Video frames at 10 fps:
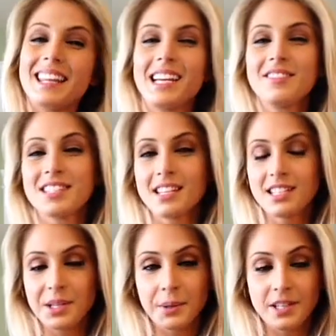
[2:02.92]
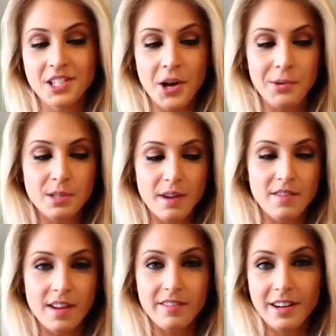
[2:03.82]
I said Dior Show is my
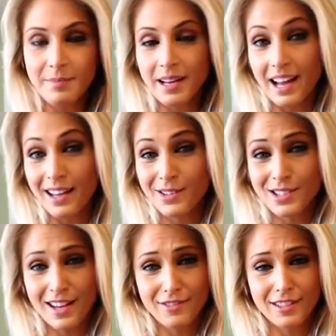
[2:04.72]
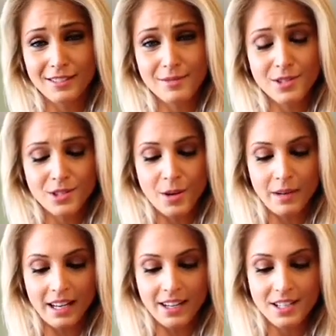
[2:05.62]
favorite, but I used that for so
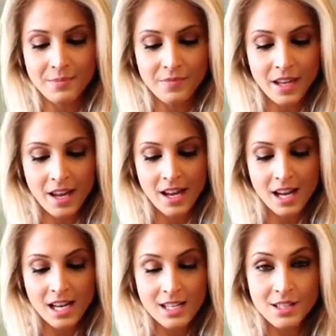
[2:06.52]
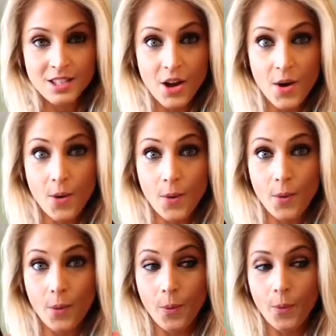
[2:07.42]
many years.
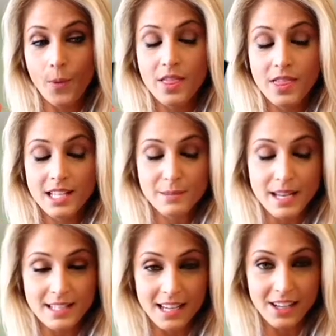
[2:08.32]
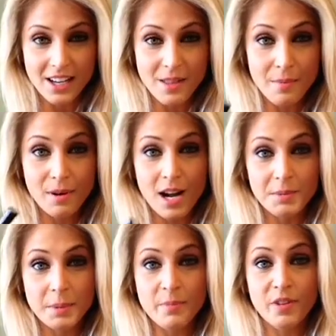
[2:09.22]
So with this mascara, the
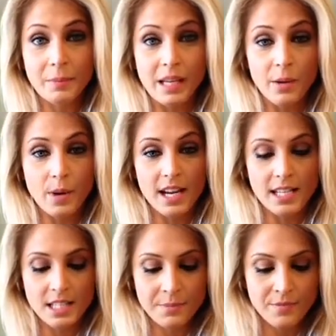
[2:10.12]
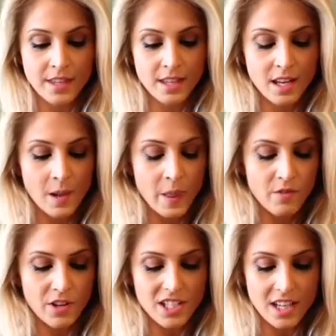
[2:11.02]
problem for me was,
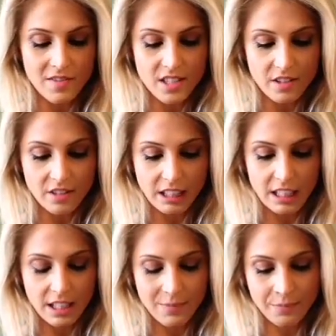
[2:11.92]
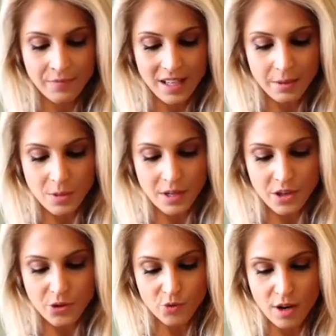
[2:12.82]
first off, it's one of
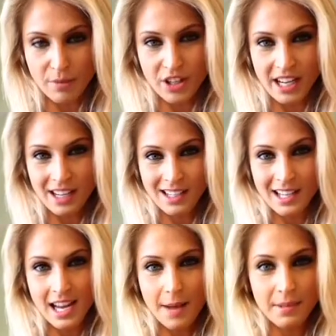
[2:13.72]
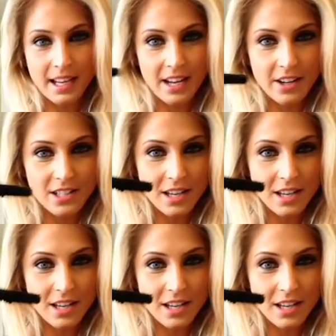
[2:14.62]
those rubbery applicators.